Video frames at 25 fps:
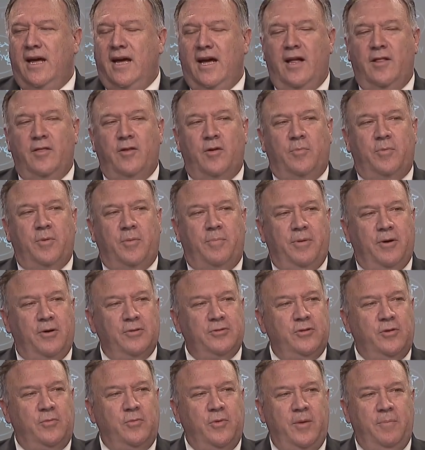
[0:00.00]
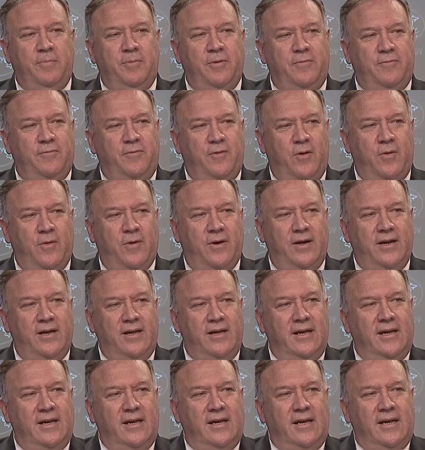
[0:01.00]
And the proposal we put forward
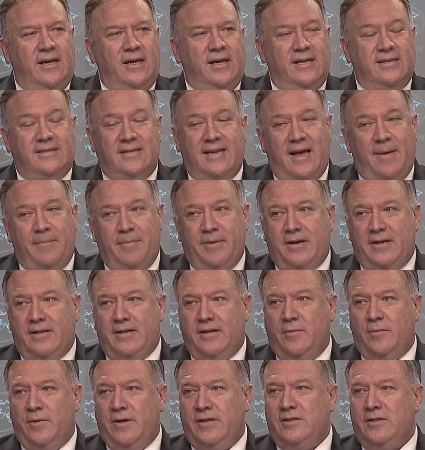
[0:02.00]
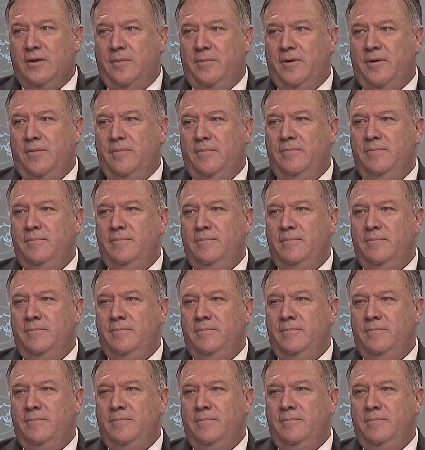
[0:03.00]
is eminently reasonable.